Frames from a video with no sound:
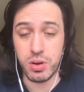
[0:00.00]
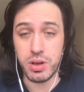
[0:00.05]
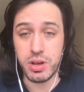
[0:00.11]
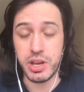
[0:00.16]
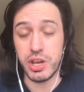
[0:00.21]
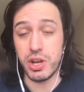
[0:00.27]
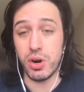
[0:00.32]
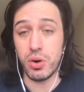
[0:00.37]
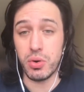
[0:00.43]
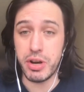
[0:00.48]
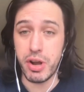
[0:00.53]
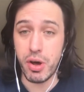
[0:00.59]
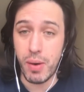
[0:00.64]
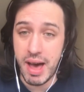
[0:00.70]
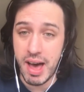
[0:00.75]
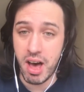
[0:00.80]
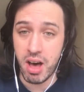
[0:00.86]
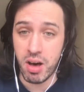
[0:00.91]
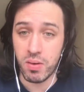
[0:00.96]
You don't know
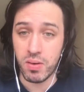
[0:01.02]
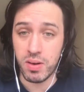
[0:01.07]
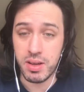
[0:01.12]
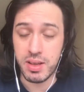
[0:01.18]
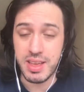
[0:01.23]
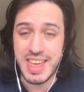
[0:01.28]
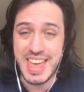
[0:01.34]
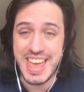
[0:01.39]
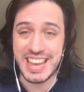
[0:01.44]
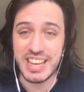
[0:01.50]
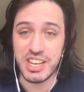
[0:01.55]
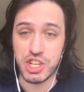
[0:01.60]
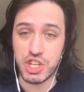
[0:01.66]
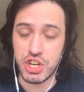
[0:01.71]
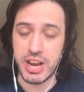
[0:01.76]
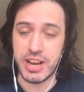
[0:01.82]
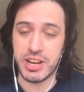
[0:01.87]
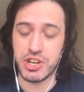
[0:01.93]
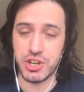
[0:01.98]
how it can
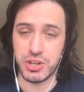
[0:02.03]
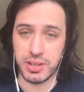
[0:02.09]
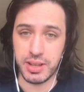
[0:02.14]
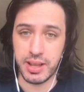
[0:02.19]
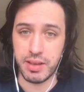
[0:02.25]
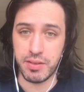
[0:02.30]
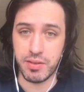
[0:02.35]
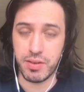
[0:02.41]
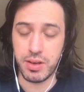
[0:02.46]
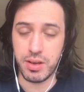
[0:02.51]
change your life.